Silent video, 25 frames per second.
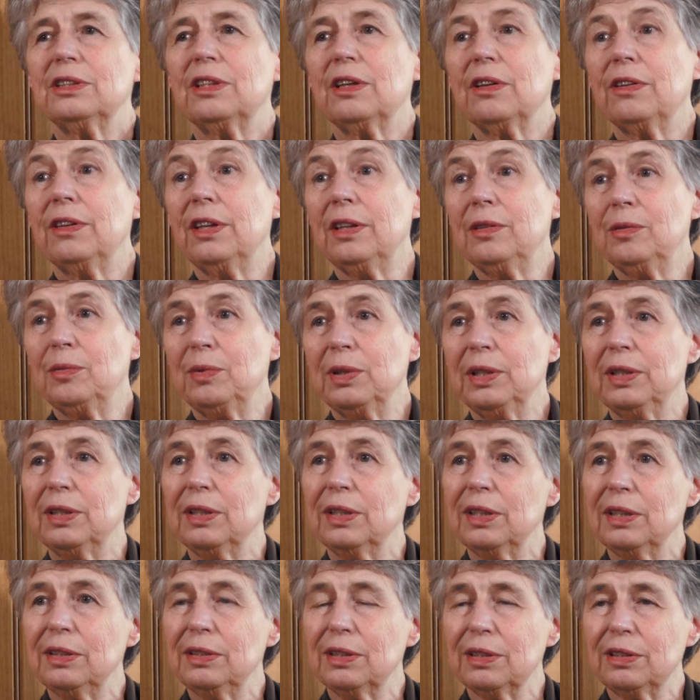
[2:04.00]
So then we
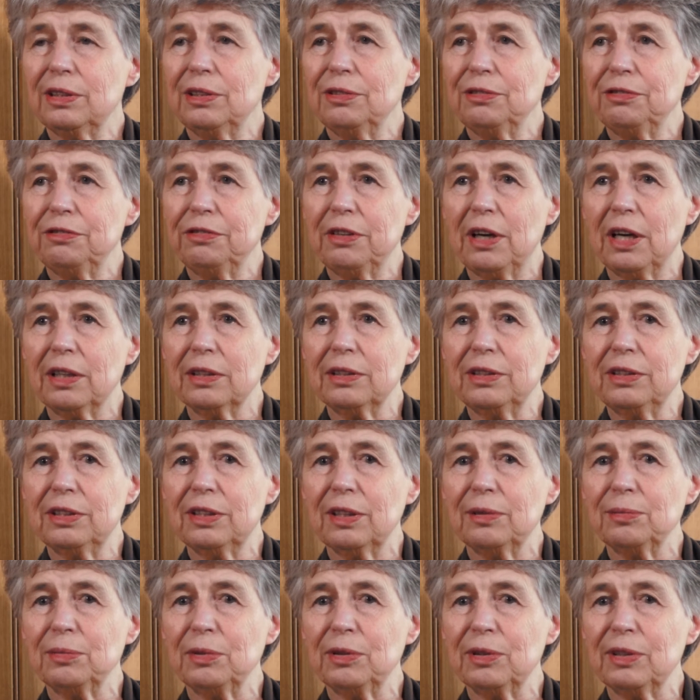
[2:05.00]
needed to find
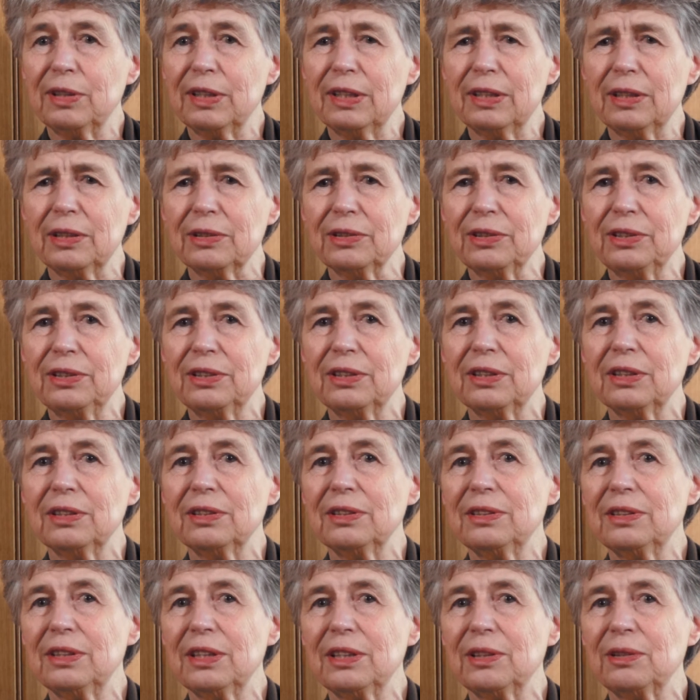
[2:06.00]
somewhere else.
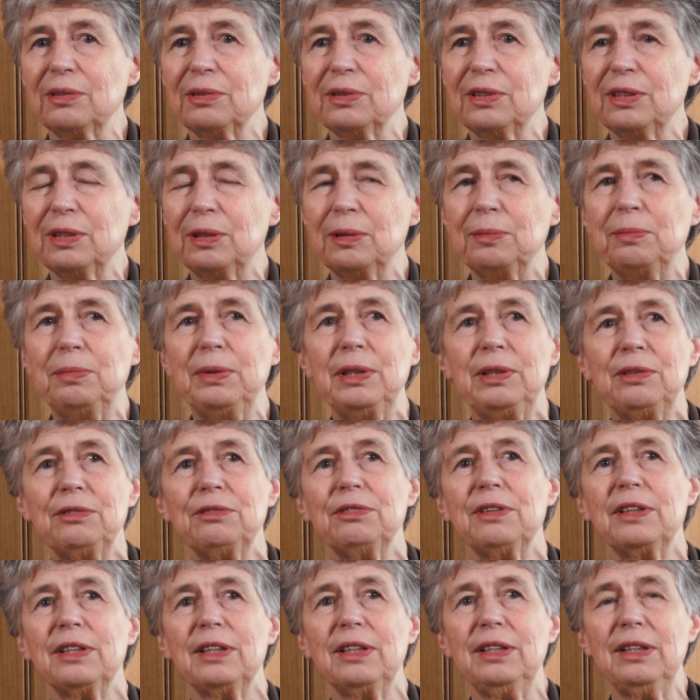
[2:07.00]
So it was a bit
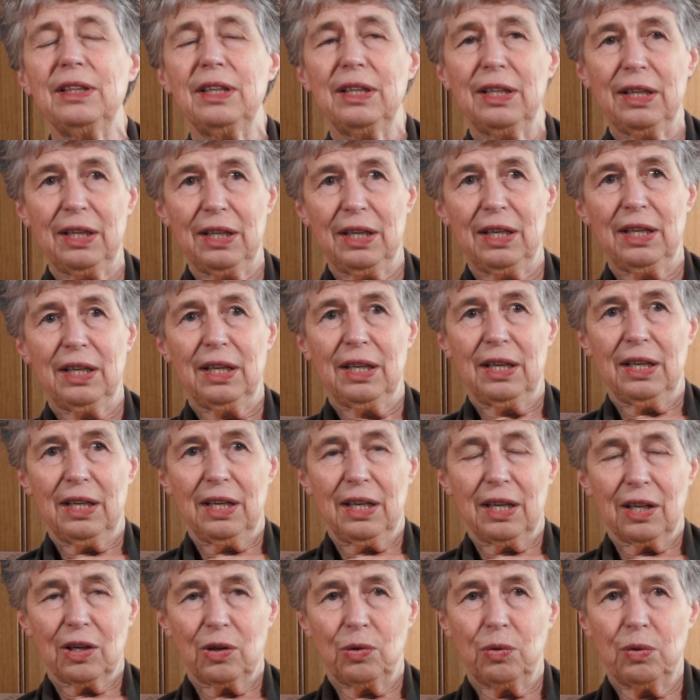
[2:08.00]
of a
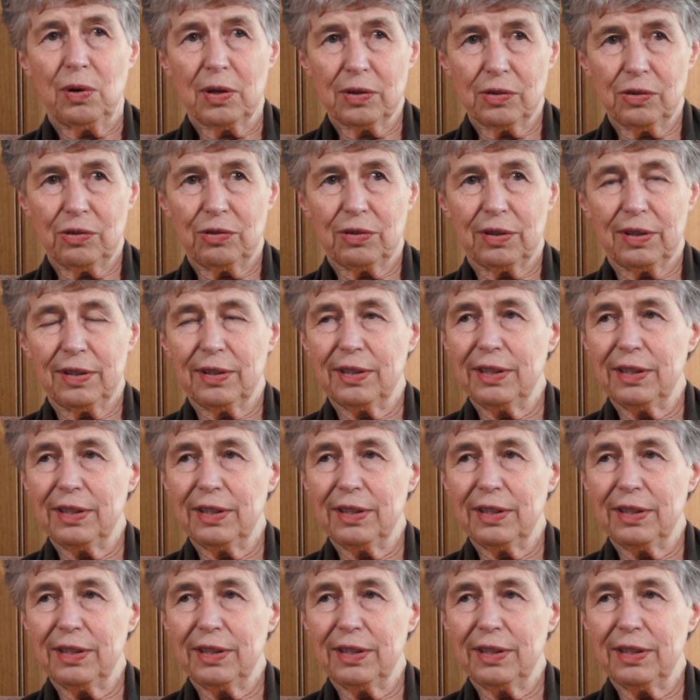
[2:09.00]
quandary